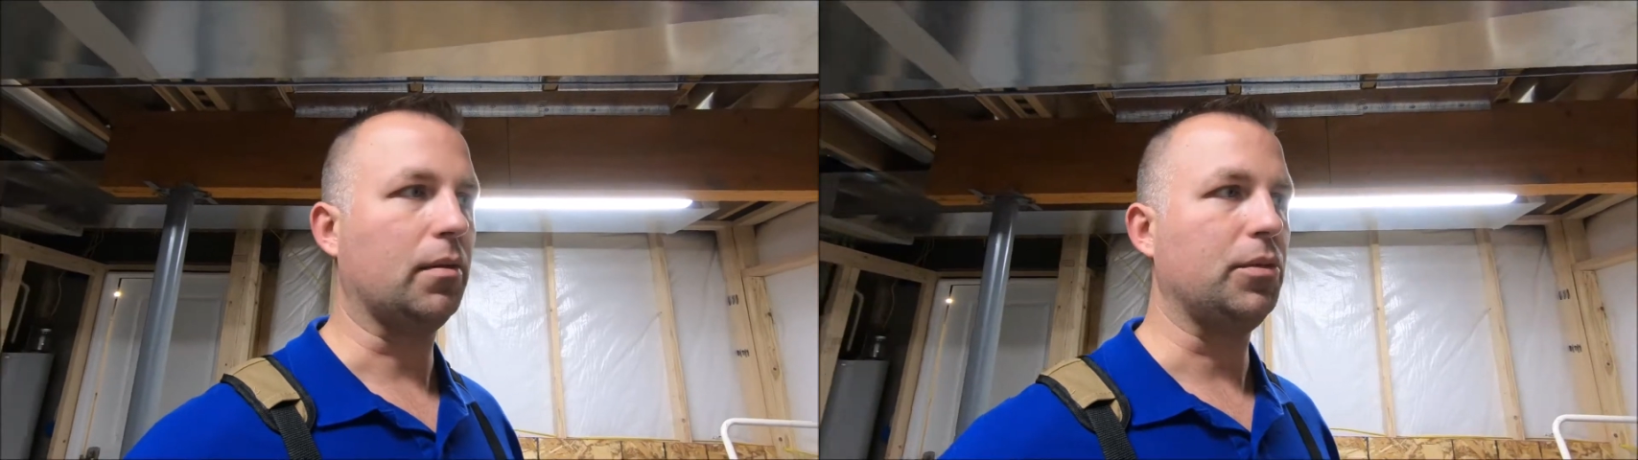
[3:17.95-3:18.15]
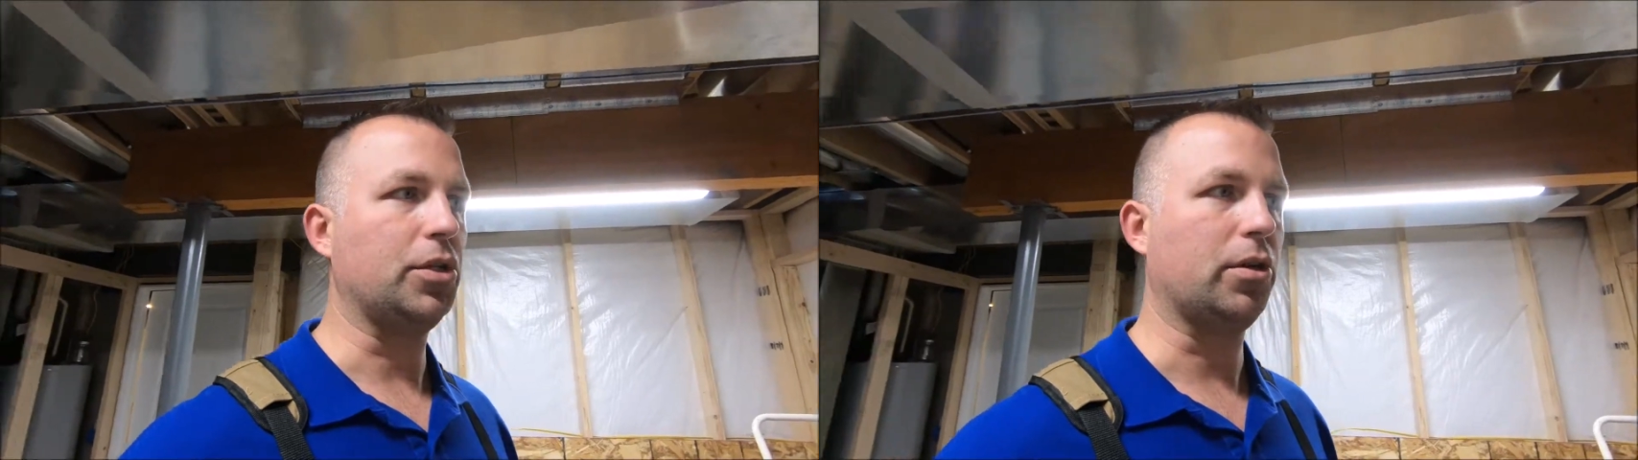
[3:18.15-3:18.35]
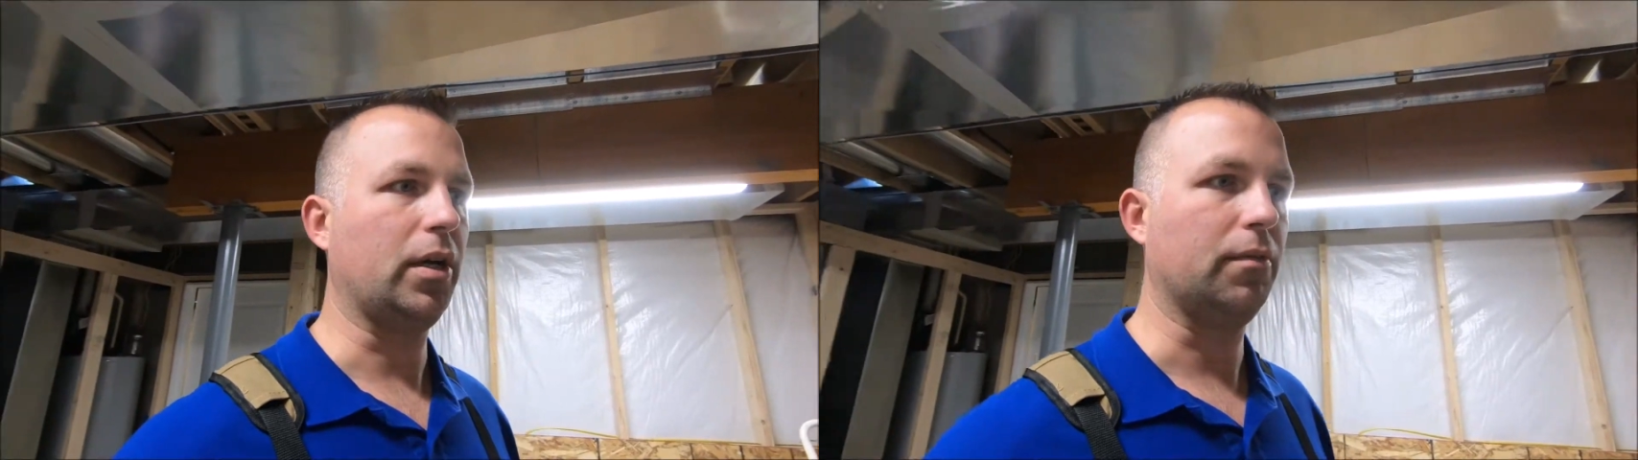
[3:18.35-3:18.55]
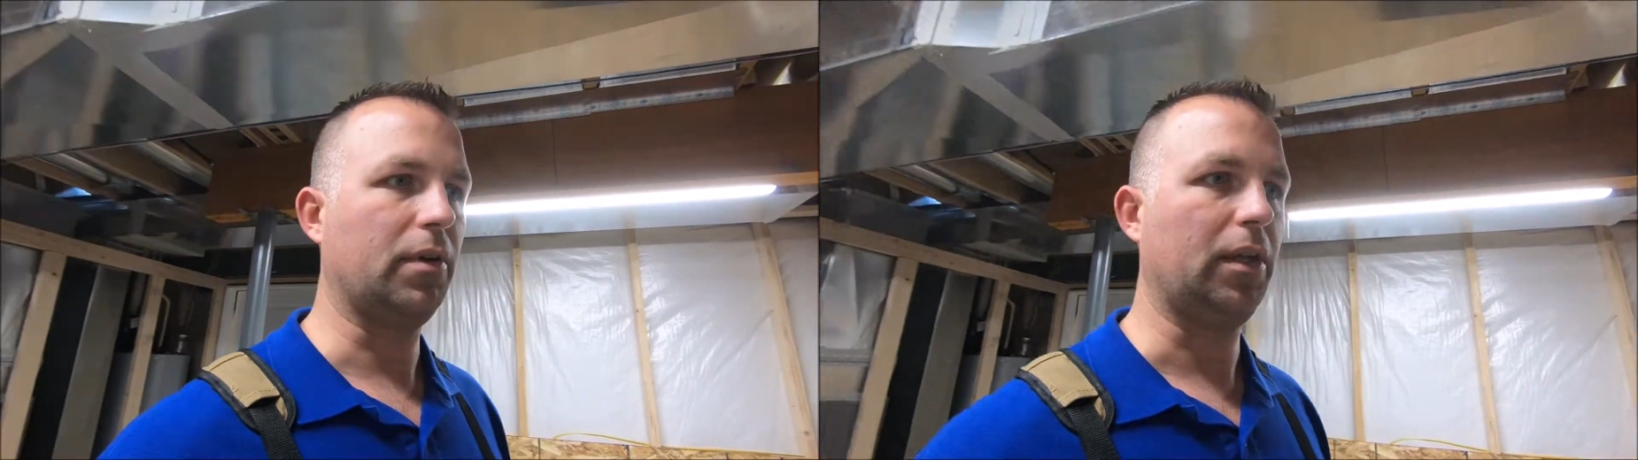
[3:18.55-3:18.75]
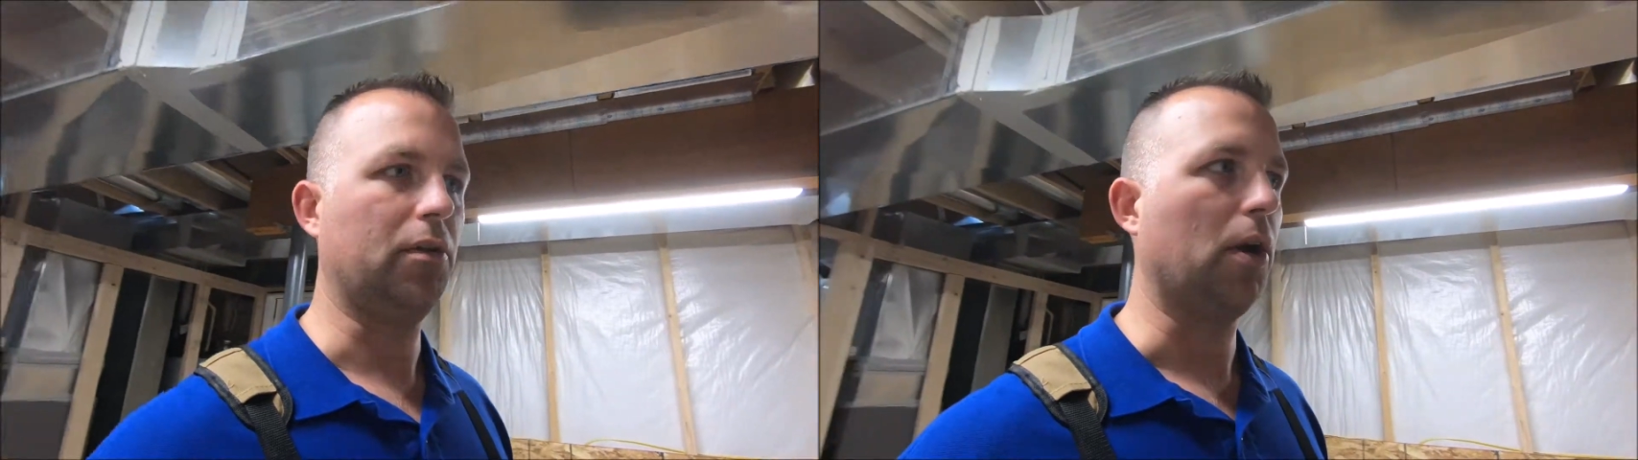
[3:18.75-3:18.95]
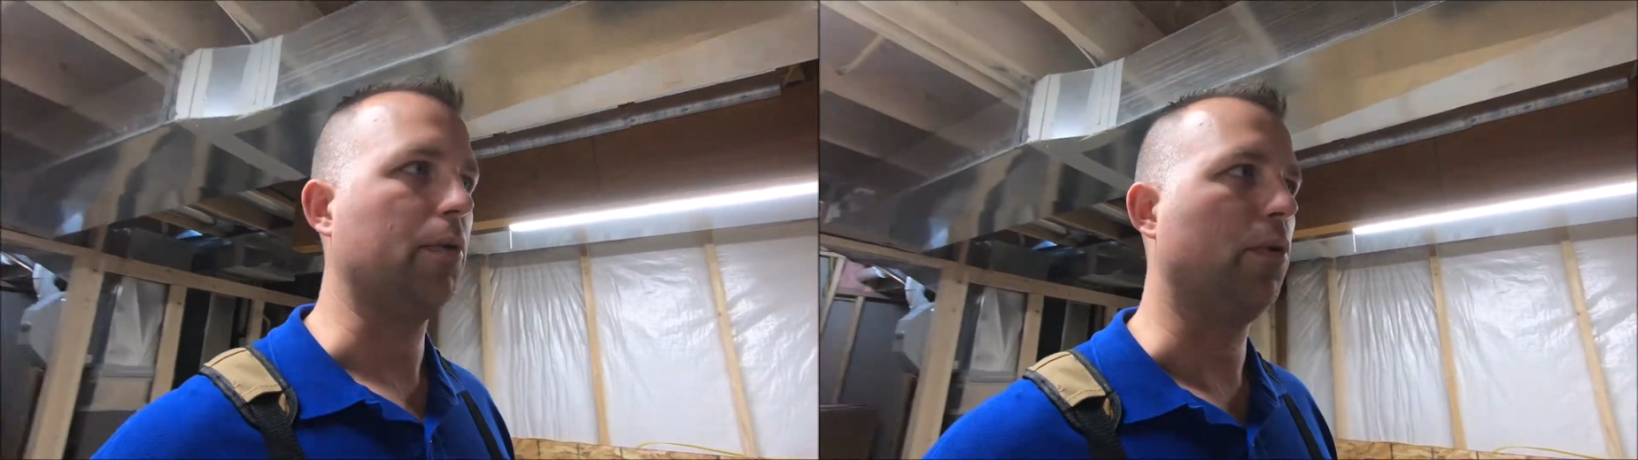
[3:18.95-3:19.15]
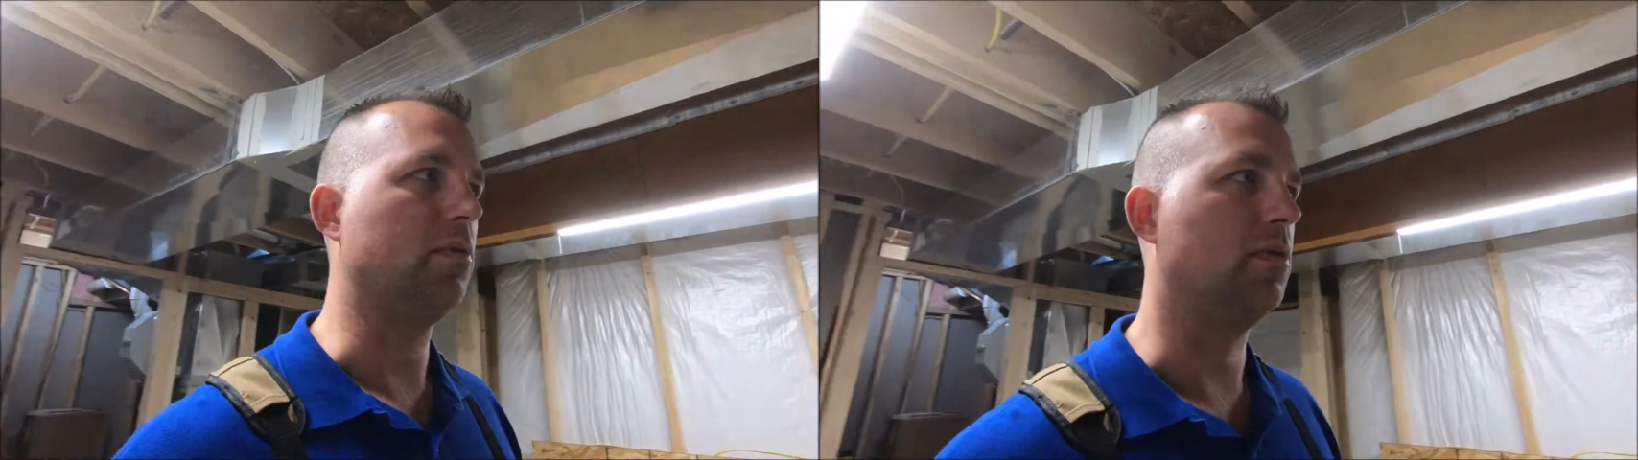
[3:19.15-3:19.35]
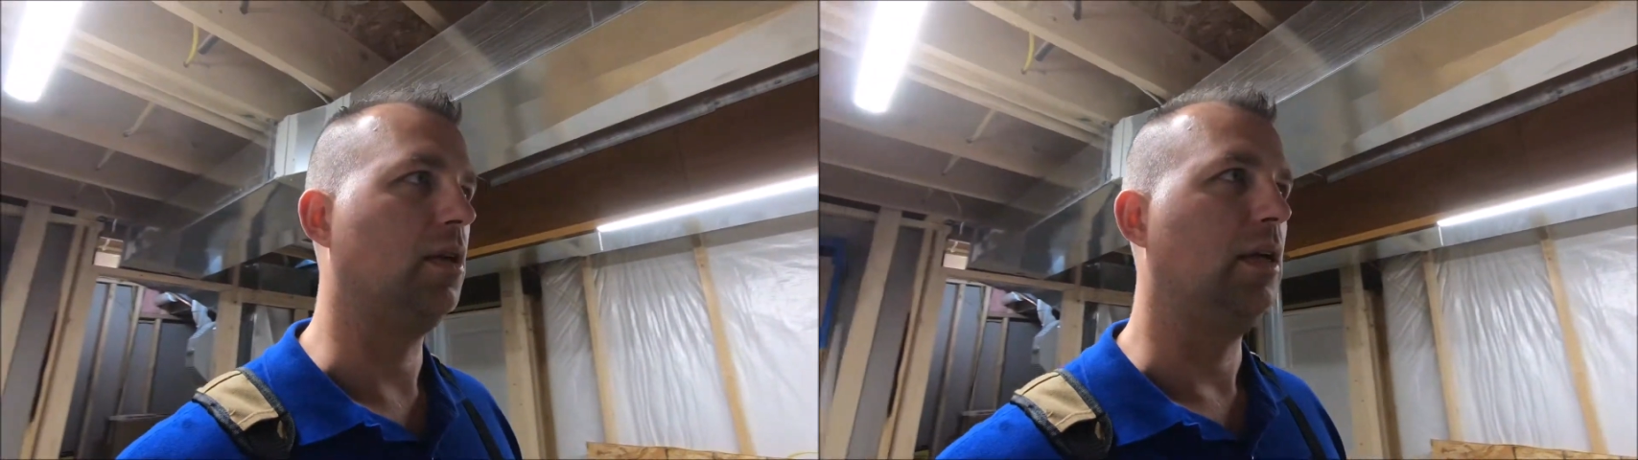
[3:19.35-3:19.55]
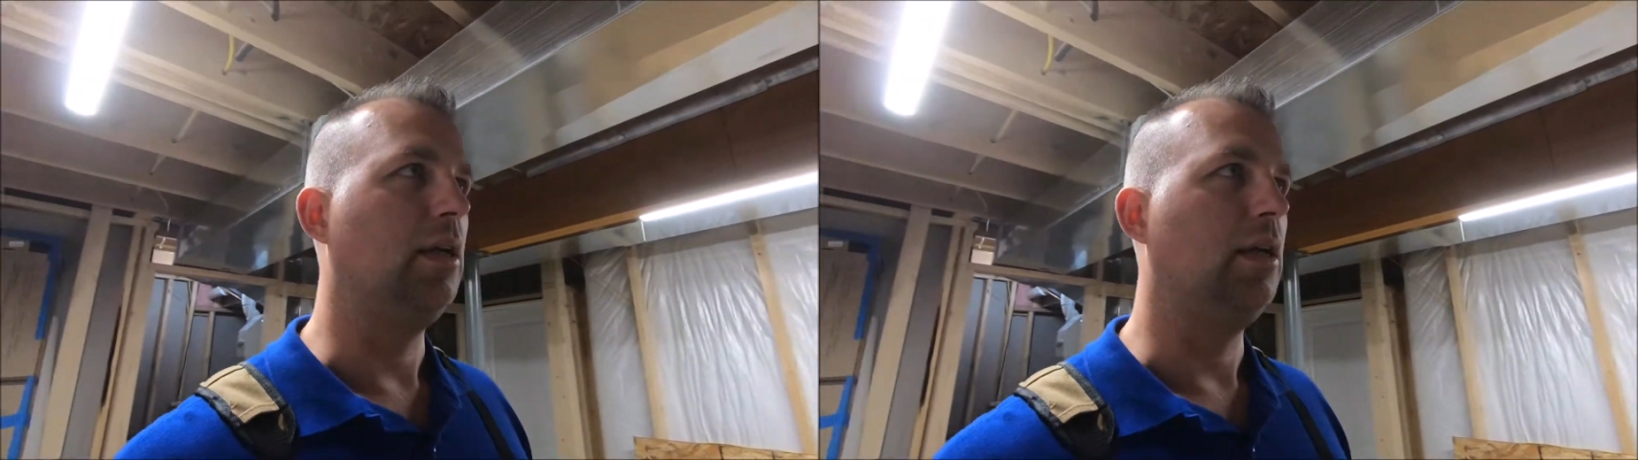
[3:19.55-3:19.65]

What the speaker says: I'm just trying to find the right ones.